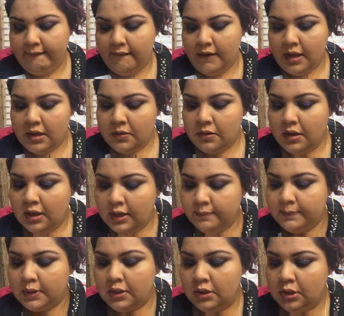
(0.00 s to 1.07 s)
Now
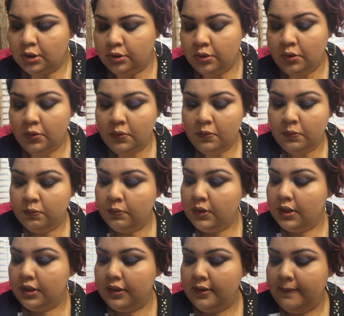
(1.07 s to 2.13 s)
I'm gonna go
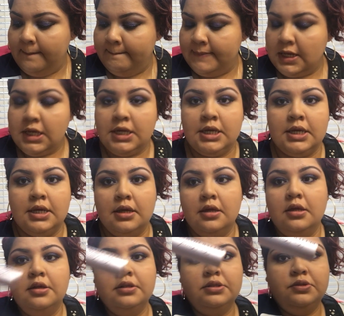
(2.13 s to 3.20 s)
with my
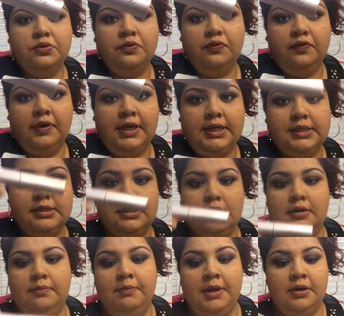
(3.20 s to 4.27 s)
Too Faced
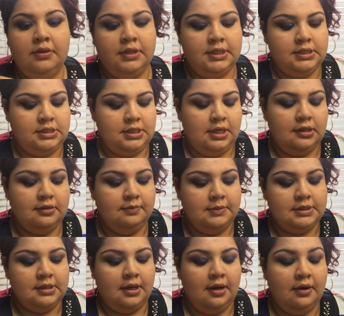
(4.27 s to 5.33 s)
Better Than Sex
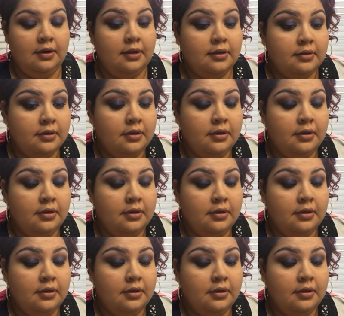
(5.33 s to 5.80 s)
mascara.